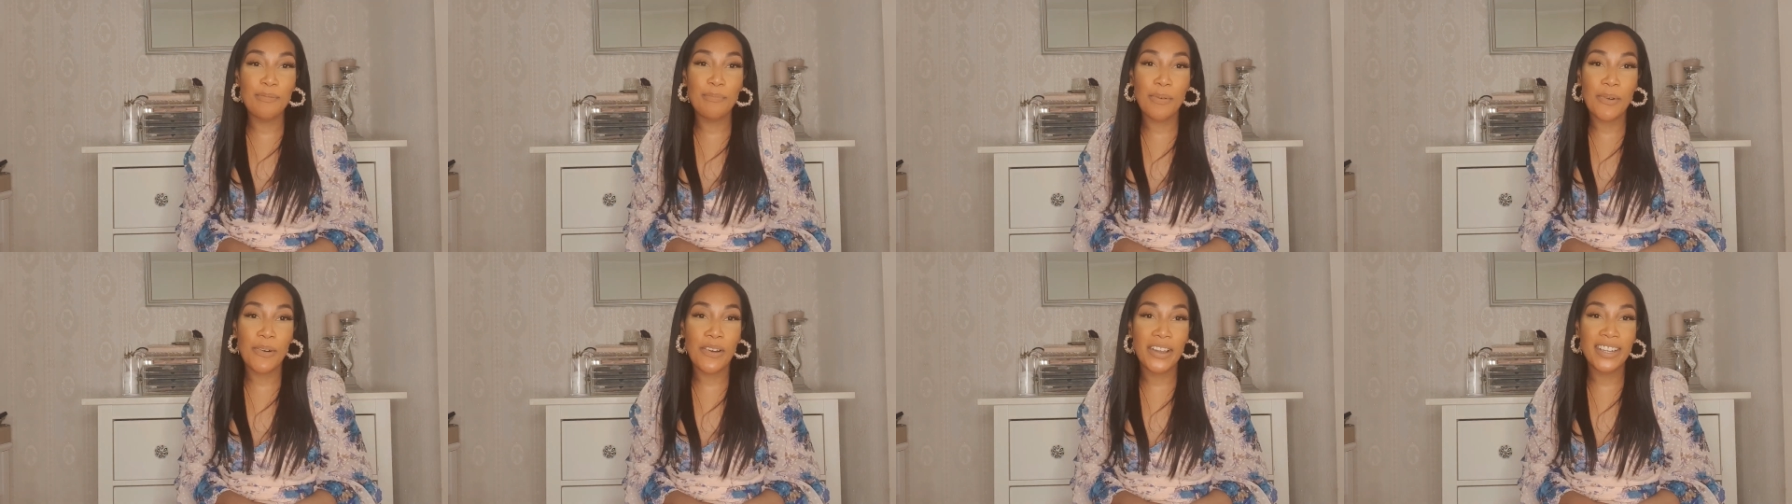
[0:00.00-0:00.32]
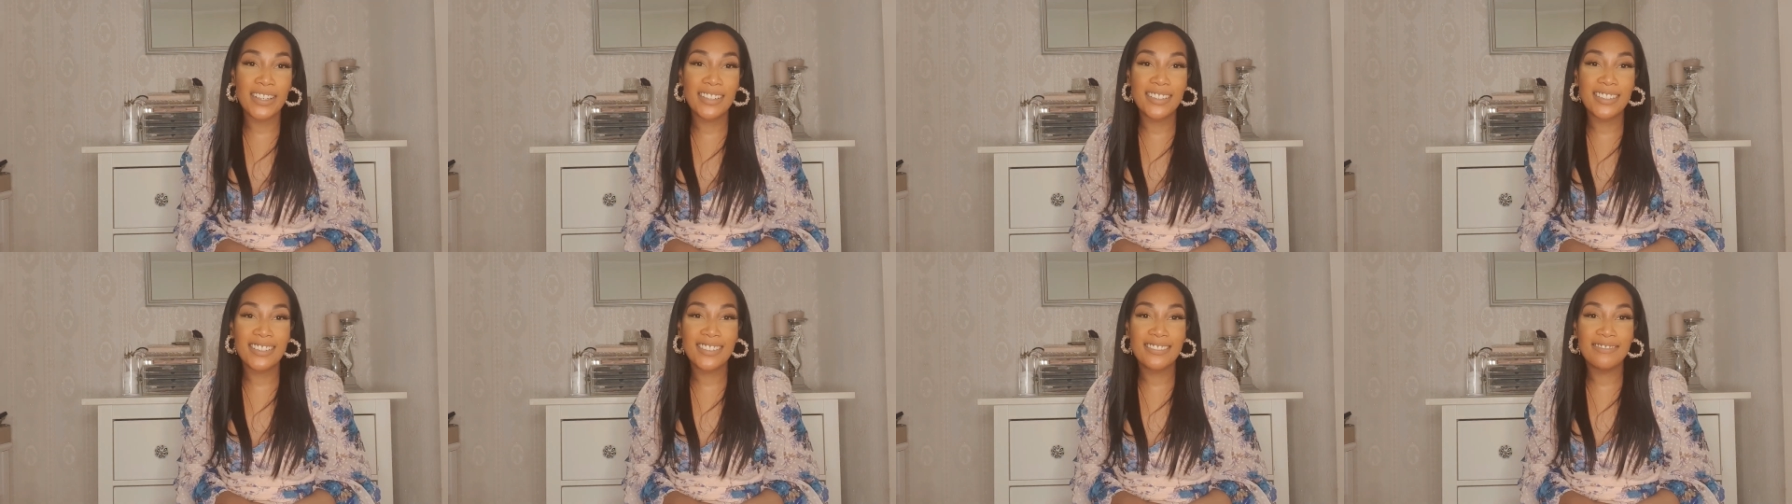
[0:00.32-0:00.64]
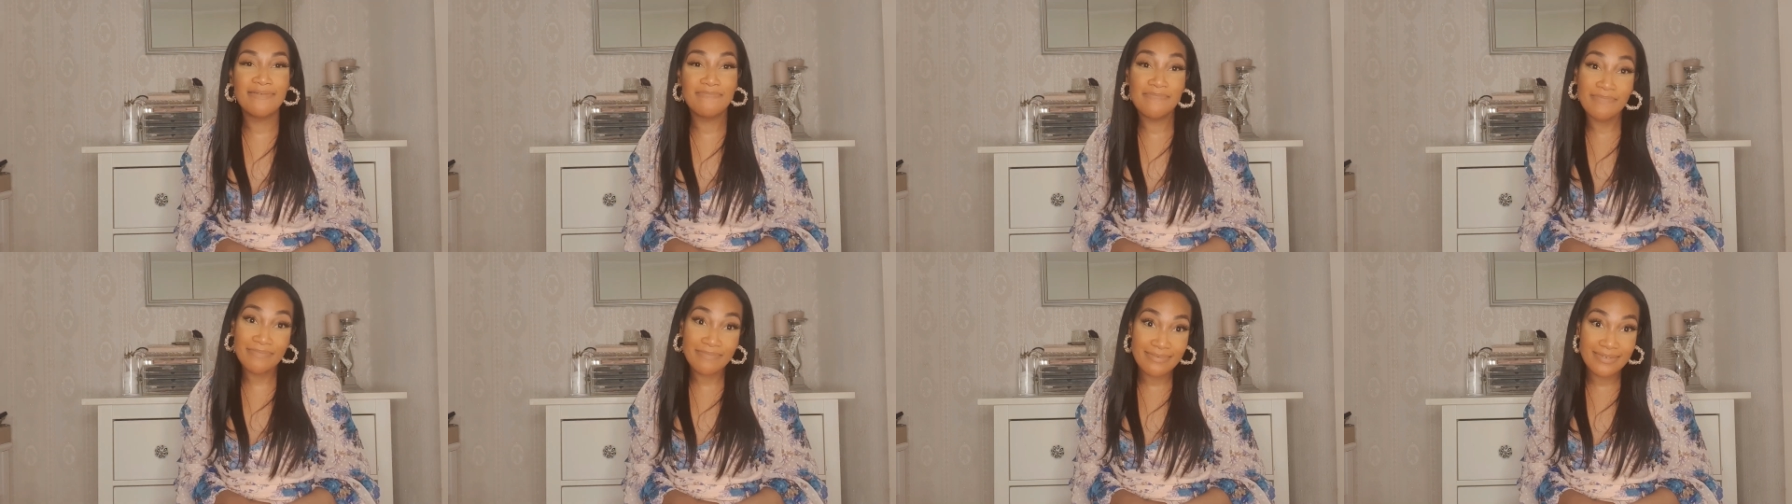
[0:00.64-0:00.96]
point.
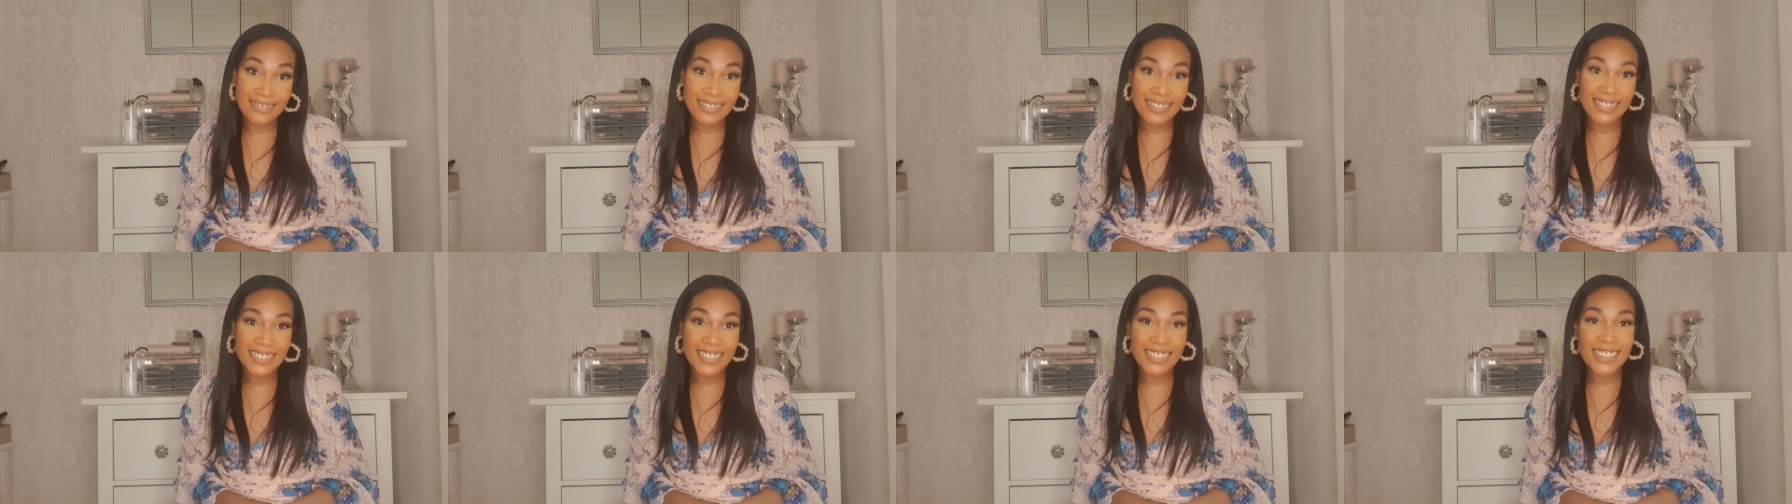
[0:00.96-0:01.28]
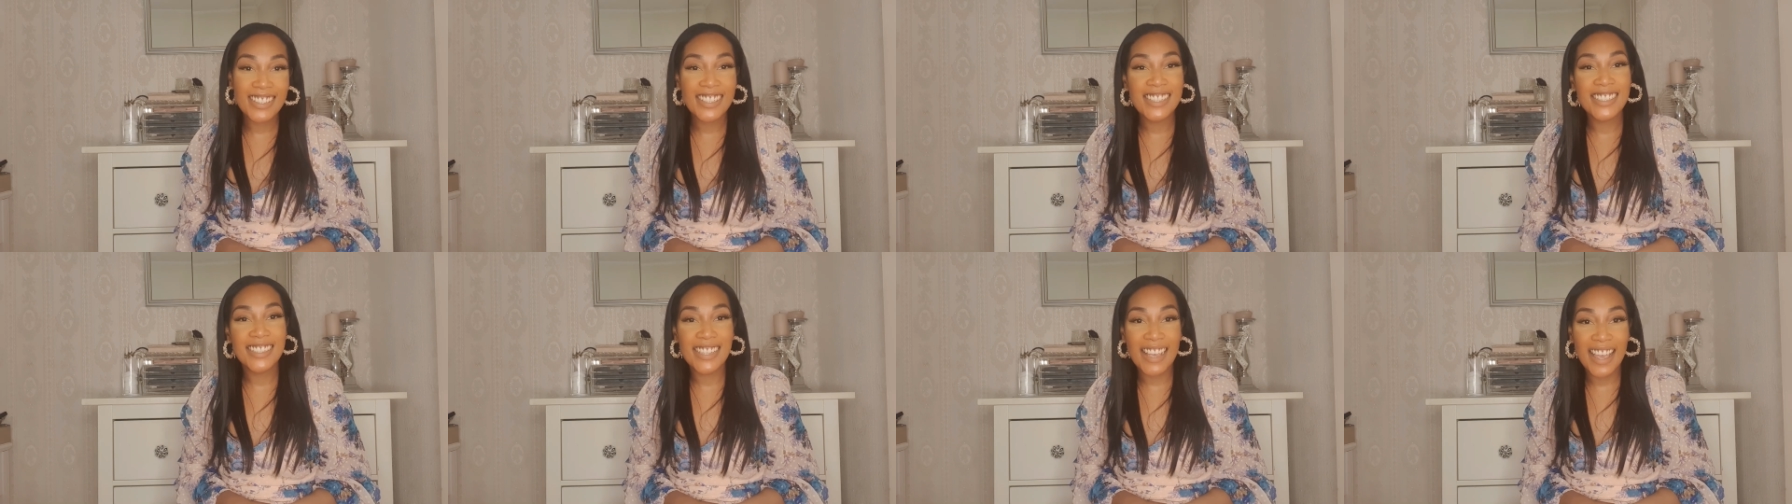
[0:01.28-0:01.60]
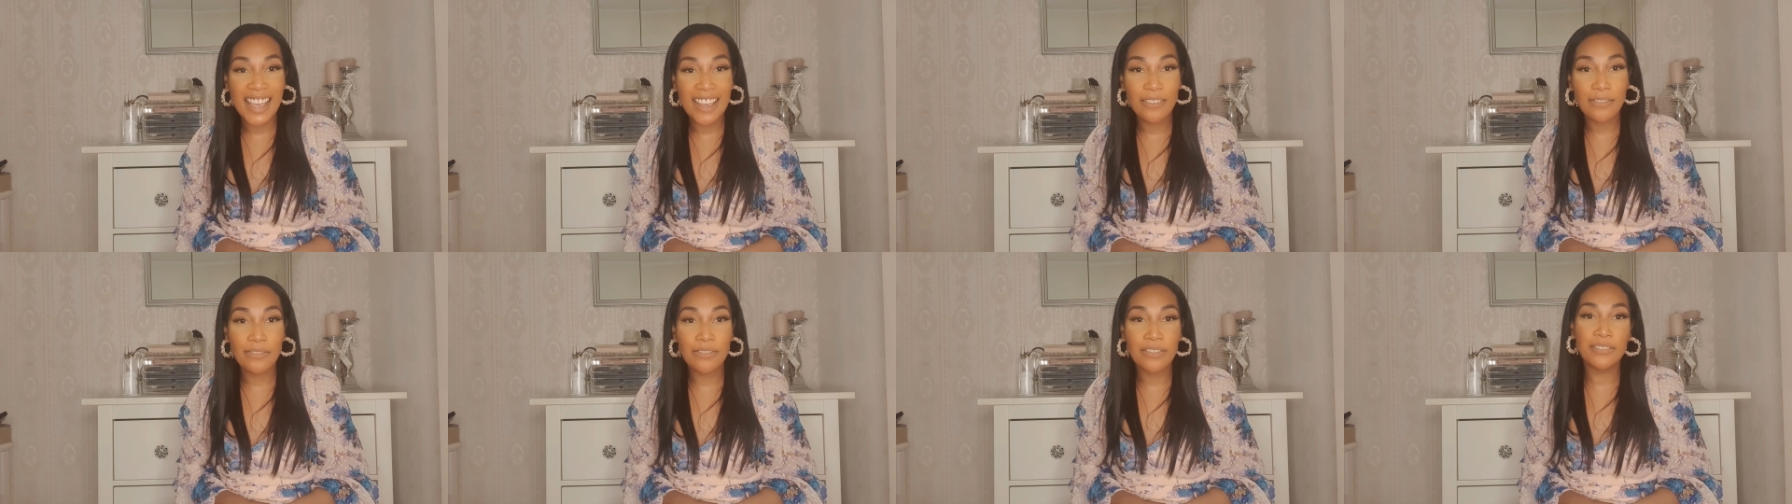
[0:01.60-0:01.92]

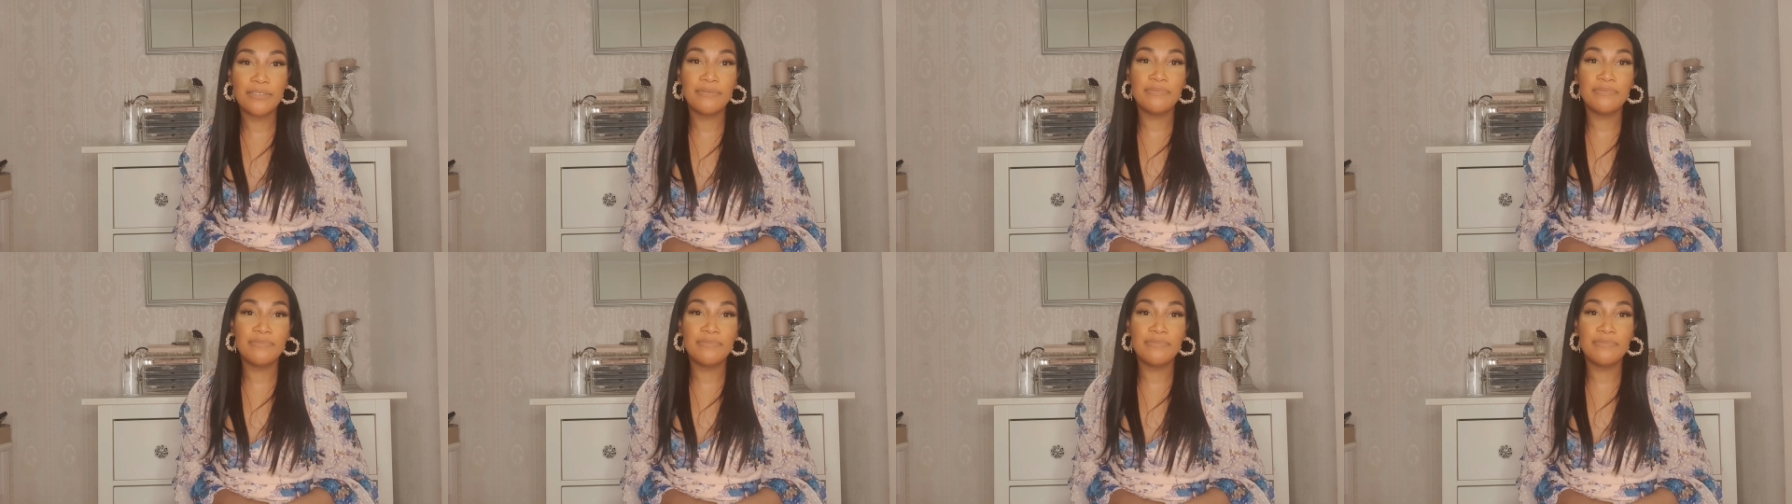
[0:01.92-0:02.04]
Save.